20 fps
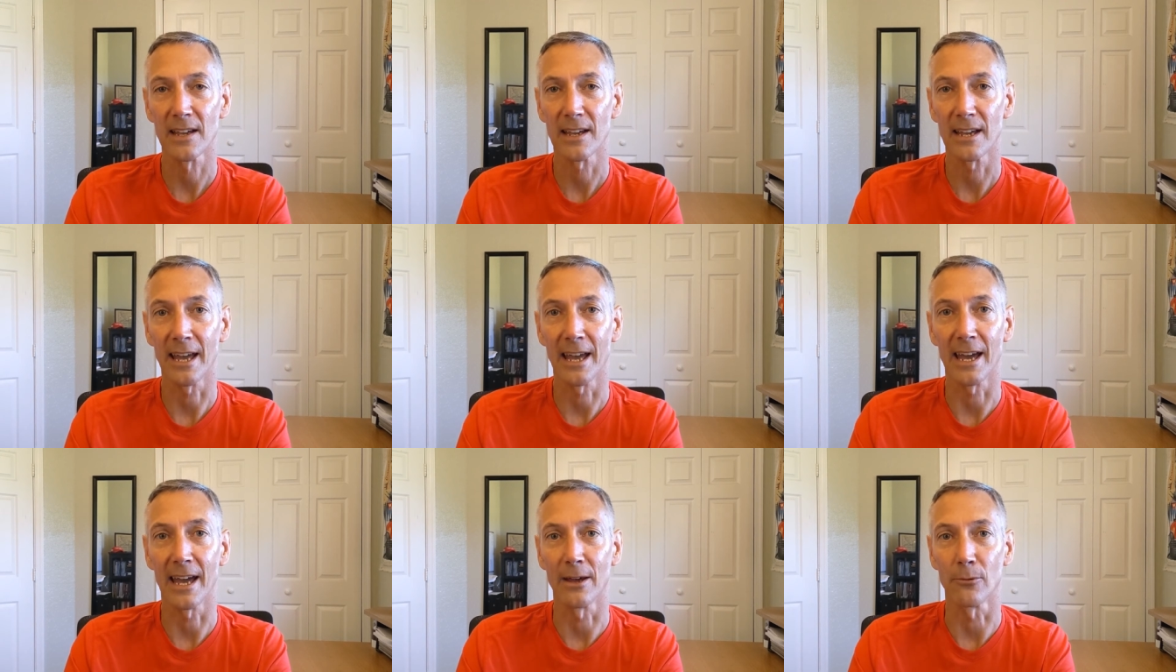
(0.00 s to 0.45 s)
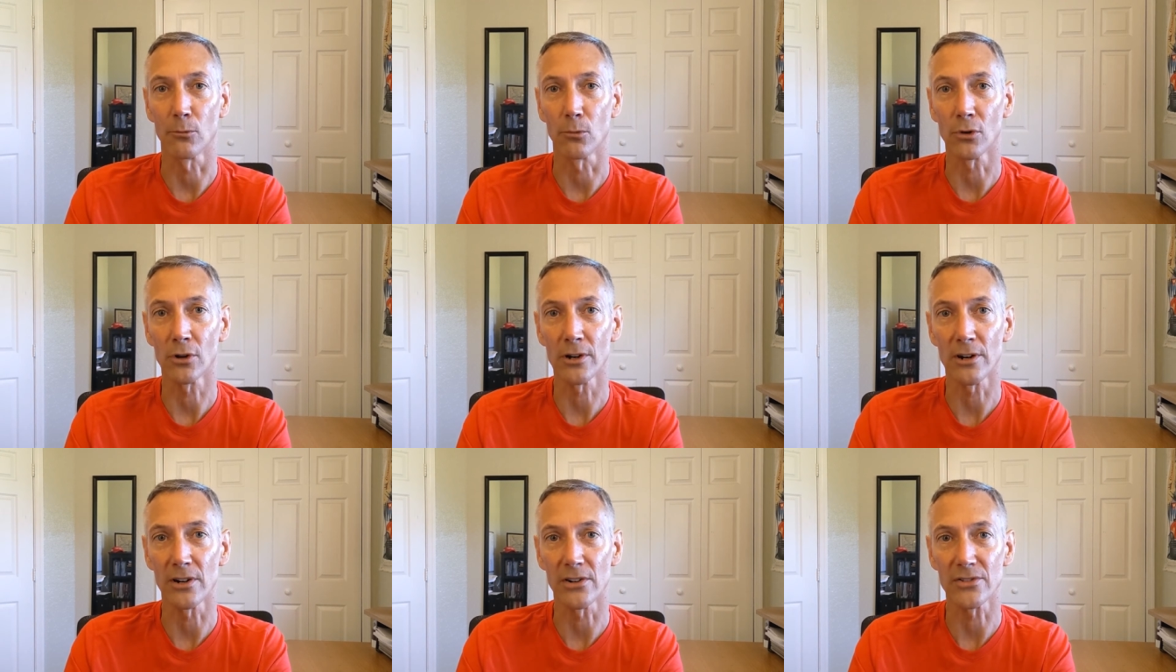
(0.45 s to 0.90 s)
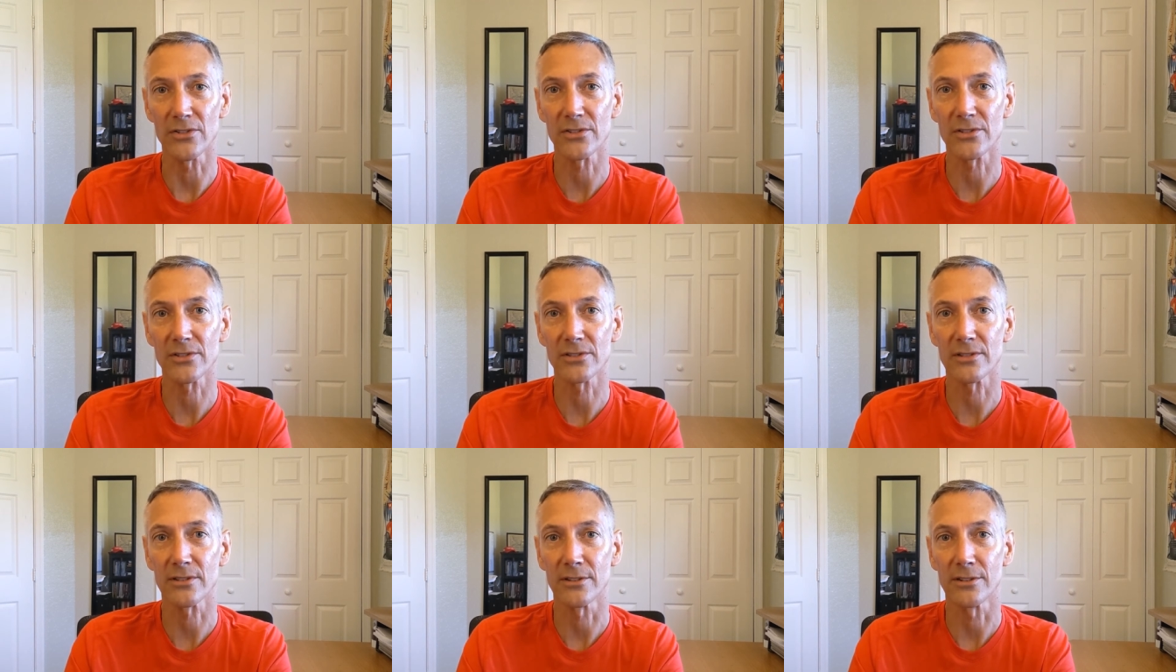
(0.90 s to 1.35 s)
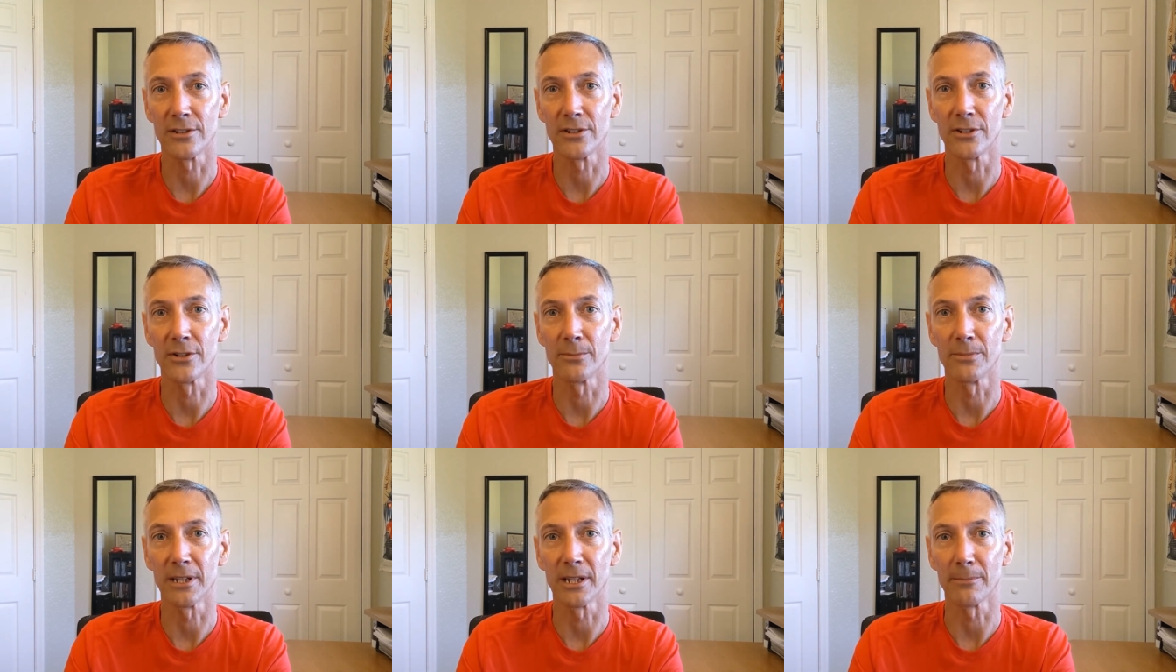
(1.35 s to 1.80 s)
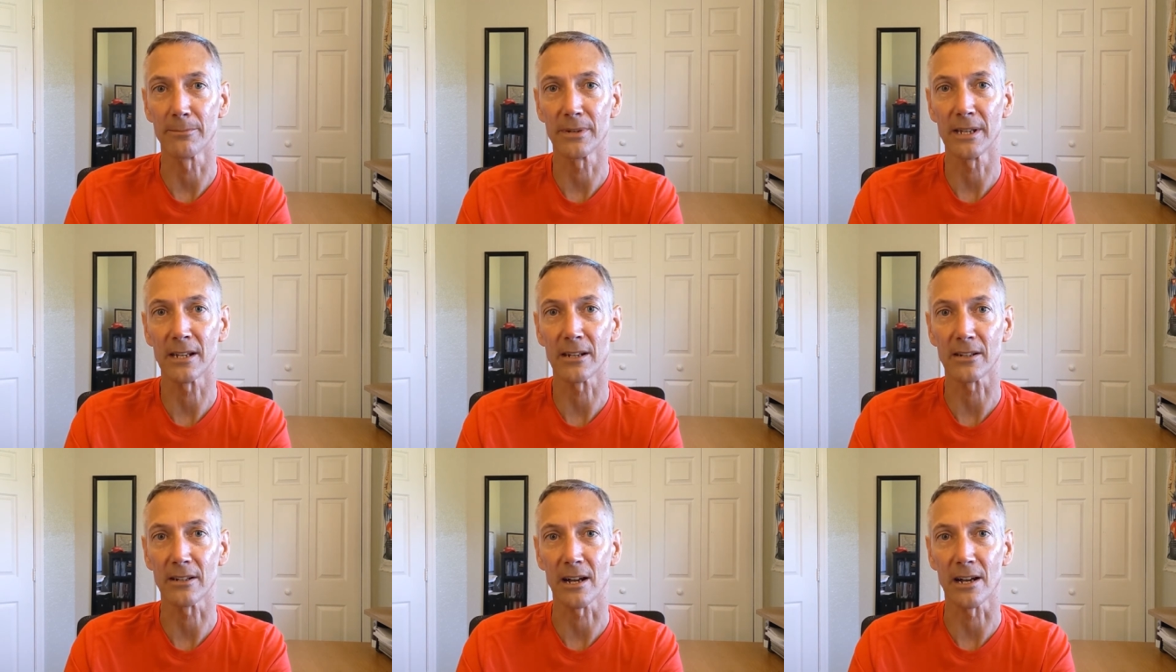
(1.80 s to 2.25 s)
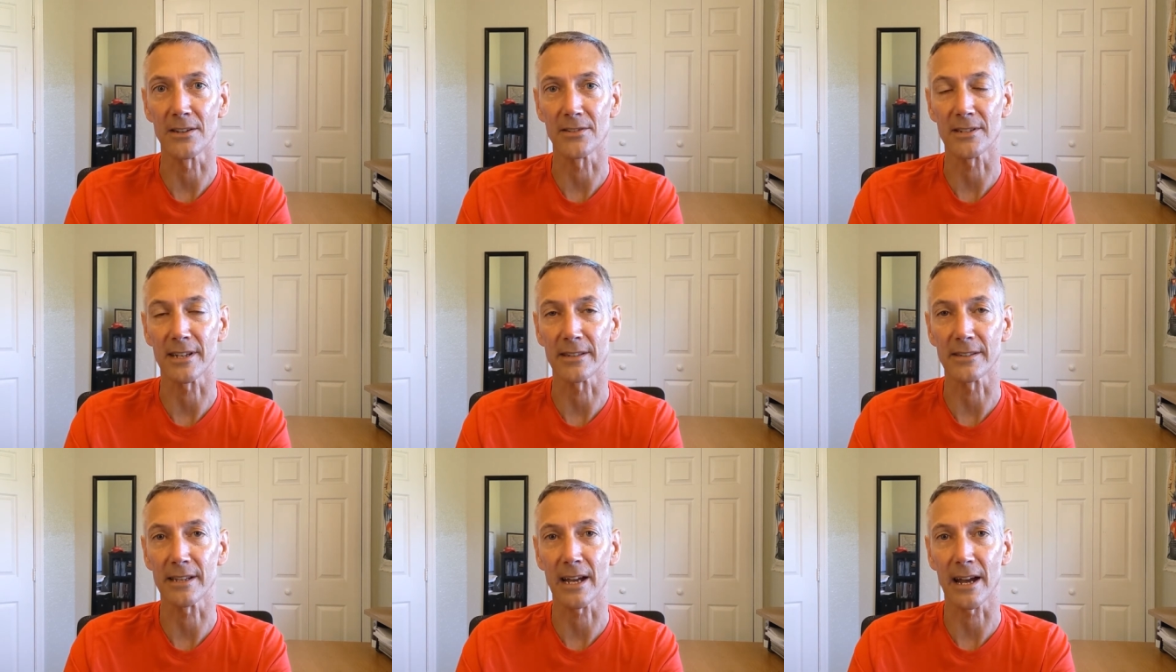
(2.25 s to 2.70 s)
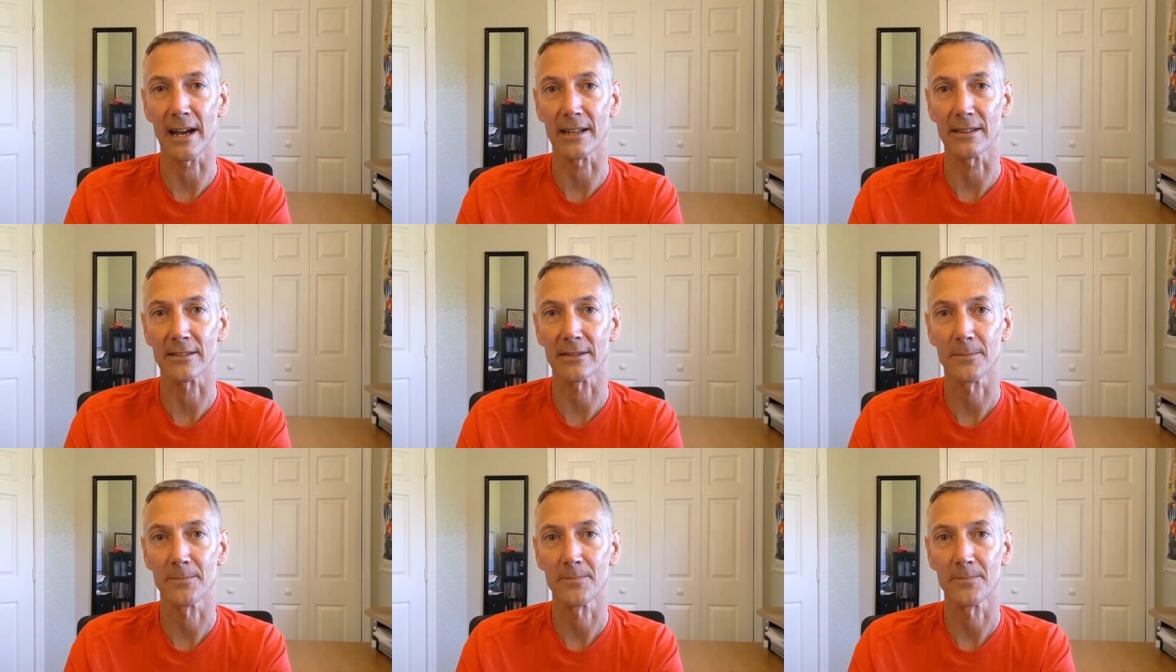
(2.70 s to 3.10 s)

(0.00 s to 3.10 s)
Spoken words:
And worse, you're being penalized at that.